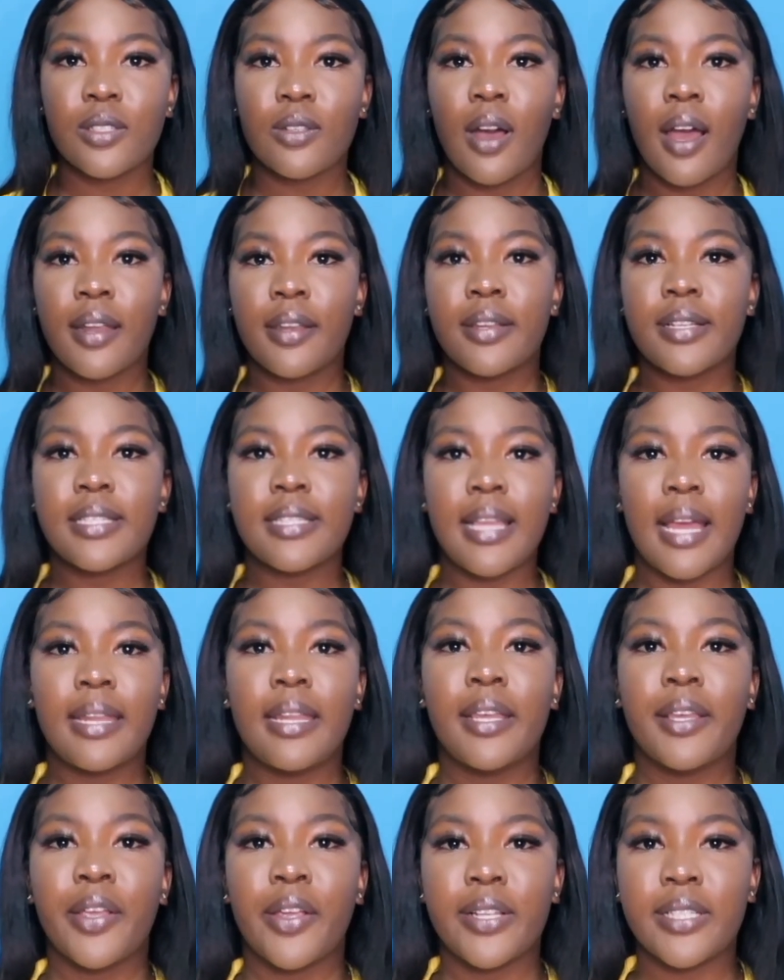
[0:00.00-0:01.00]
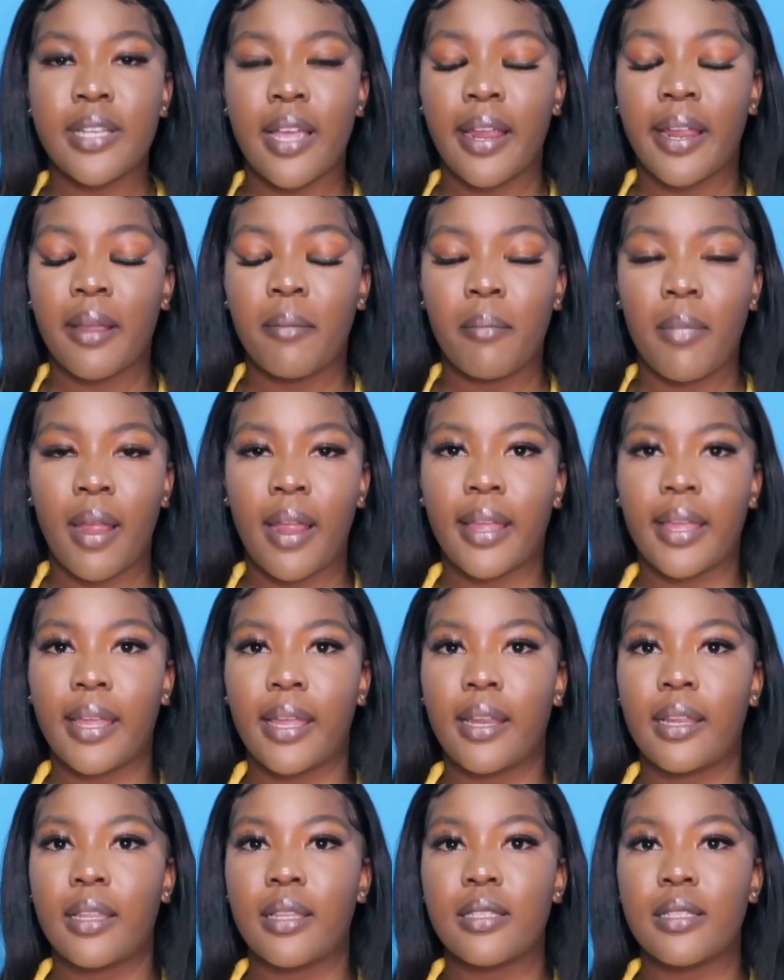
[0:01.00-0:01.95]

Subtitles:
So understanding your target market,